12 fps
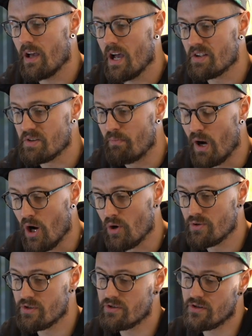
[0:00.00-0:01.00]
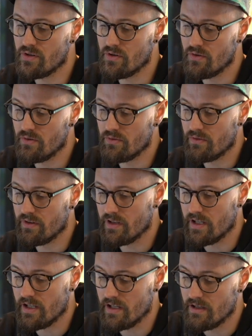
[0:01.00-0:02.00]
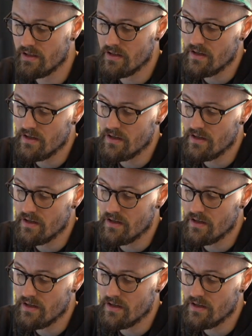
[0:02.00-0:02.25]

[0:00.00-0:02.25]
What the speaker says: as opposed to the